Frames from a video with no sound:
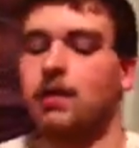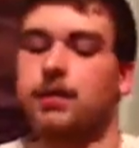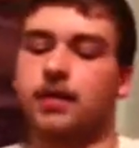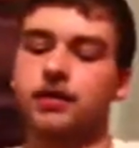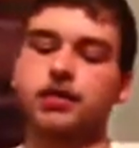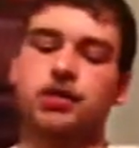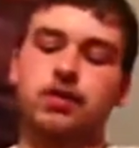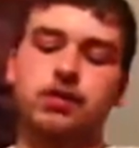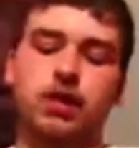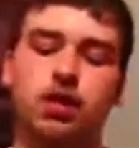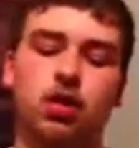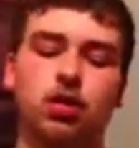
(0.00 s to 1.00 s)
Make sure you do
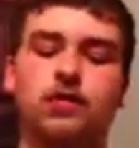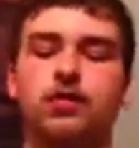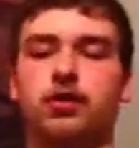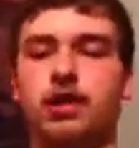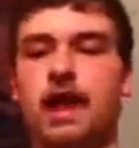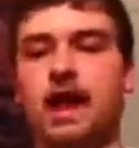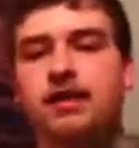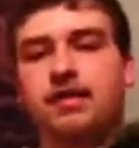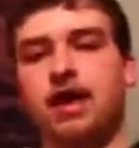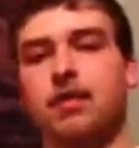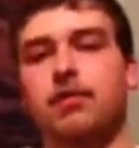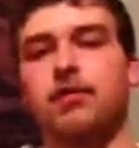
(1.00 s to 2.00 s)
get all of your gas
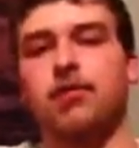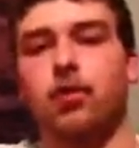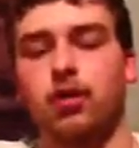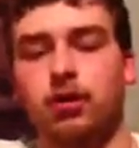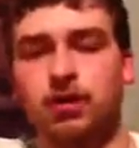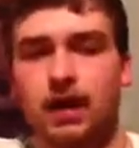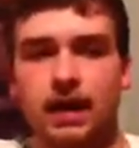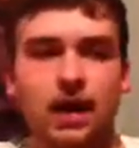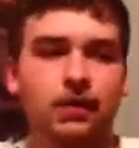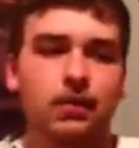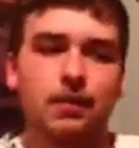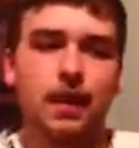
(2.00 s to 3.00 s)
out before you take
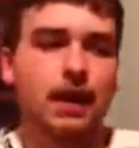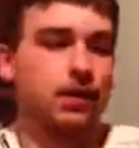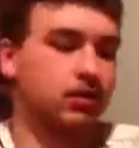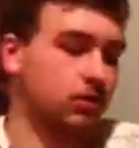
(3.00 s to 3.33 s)
out the mag and